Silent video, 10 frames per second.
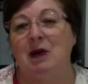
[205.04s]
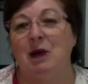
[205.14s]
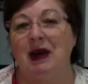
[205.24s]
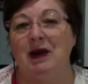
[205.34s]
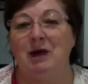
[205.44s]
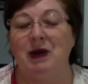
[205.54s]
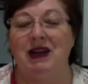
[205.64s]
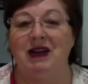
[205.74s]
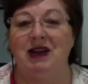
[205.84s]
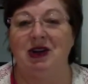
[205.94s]
when we're
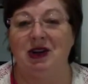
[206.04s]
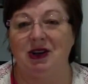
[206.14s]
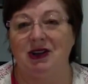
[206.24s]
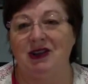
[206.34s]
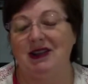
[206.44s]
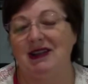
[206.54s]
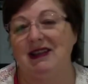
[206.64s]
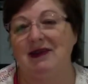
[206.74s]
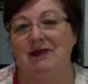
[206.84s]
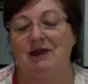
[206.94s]
not
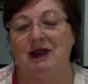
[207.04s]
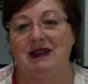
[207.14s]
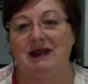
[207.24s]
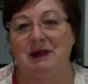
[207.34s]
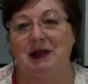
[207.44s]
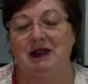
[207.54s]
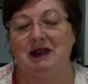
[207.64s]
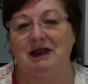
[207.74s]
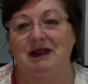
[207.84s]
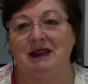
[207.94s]
in freeze mode,
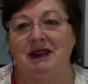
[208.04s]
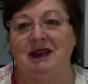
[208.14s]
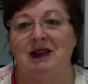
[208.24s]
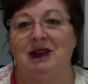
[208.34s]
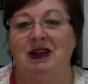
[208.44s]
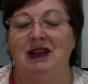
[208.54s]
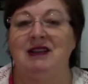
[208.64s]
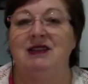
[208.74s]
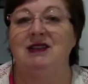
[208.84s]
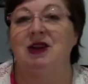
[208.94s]
all right?
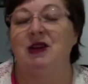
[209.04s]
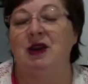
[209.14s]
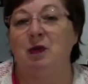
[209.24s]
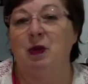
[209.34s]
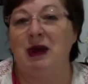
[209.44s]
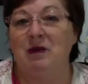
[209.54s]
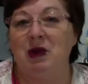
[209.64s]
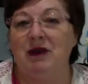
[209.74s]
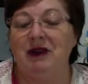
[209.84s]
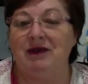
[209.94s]
So that when
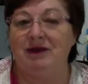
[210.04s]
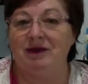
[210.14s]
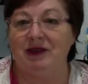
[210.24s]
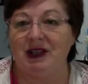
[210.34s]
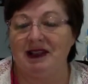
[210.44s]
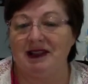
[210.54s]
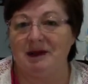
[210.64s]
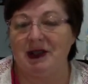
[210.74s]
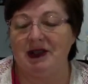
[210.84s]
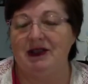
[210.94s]
we're in freeze
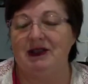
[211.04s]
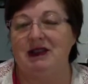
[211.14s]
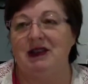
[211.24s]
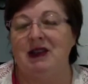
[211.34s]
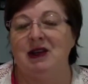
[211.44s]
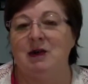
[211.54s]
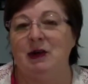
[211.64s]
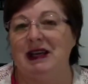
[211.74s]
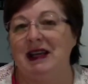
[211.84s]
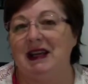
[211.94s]
mode,
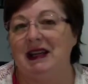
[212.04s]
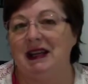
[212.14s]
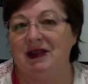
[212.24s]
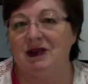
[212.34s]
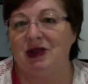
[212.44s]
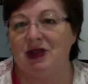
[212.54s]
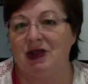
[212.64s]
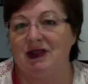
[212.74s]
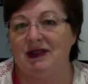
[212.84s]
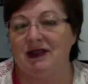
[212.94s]
we can
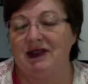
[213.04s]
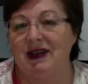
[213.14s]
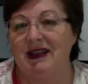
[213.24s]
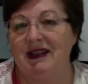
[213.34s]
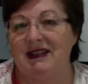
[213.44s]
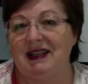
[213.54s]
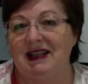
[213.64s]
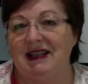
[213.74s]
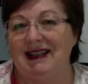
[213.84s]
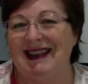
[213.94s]
introduce the grounding
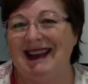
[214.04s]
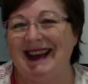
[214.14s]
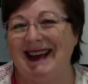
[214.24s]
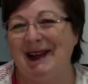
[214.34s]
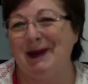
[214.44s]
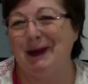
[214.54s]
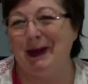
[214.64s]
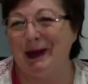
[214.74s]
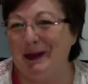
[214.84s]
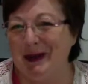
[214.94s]
technique and it
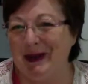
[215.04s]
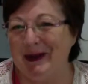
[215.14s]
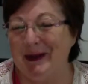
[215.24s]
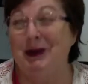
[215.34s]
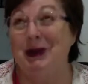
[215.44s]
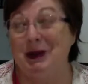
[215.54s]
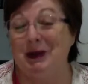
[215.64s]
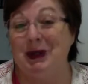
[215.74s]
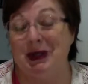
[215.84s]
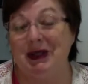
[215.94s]
will
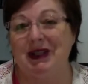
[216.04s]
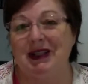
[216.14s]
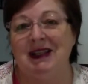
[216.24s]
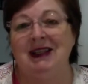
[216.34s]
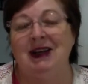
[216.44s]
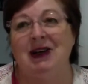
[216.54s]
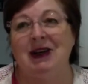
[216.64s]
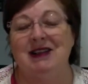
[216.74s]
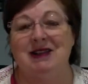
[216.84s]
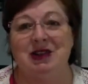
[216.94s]
work, all
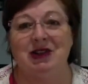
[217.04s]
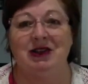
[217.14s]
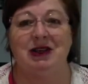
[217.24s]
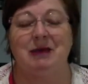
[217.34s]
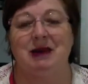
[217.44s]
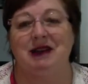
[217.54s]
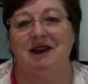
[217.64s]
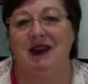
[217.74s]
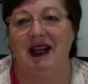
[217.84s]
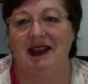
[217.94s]
right? So you're in the middle
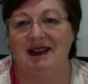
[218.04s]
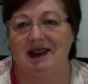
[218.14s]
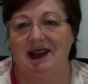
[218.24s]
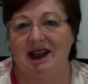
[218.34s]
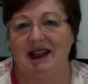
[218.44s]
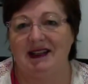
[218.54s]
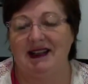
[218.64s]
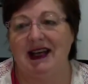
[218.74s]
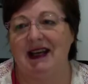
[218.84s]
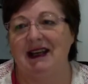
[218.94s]
of an anxiety
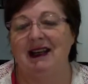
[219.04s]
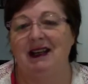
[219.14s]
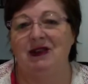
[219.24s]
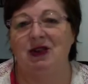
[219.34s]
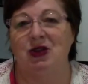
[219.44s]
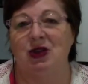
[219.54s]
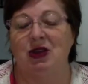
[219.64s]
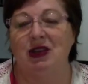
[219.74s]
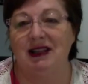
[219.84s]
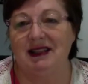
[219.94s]
attack and you're
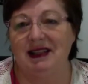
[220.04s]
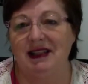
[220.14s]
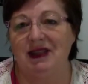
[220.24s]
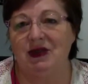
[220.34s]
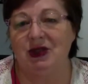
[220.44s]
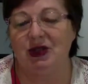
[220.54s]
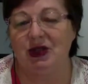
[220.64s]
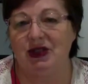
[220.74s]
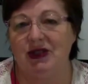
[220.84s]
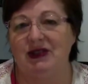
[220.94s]
trying to
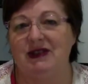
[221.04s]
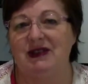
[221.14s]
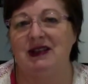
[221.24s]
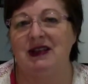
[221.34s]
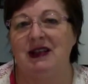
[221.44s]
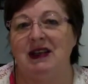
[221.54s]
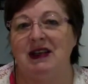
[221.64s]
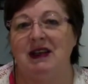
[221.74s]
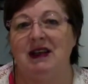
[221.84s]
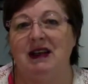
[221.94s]
introduce
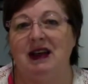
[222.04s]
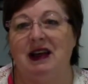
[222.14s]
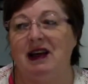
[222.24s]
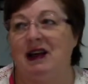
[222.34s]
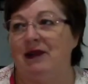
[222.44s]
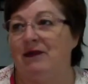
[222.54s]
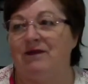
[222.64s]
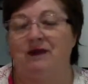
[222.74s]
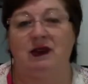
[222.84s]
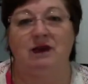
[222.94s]
a
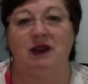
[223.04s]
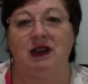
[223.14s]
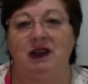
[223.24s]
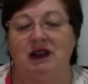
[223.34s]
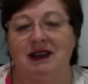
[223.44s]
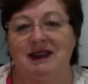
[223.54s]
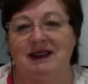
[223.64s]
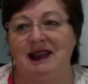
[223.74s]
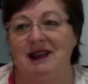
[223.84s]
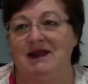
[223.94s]

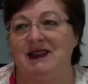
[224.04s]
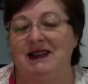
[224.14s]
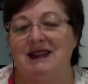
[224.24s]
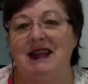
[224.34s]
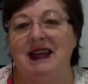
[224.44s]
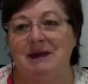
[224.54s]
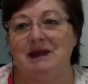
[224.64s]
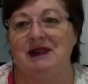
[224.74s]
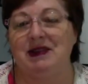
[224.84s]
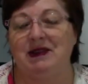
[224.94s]
set of
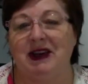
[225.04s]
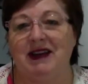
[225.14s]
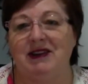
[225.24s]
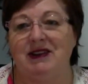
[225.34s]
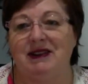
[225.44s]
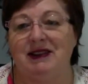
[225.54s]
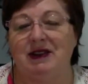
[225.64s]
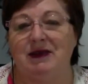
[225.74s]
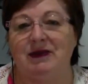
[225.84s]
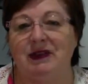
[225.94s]
steps to ground
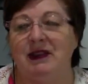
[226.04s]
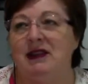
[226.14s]
yourself.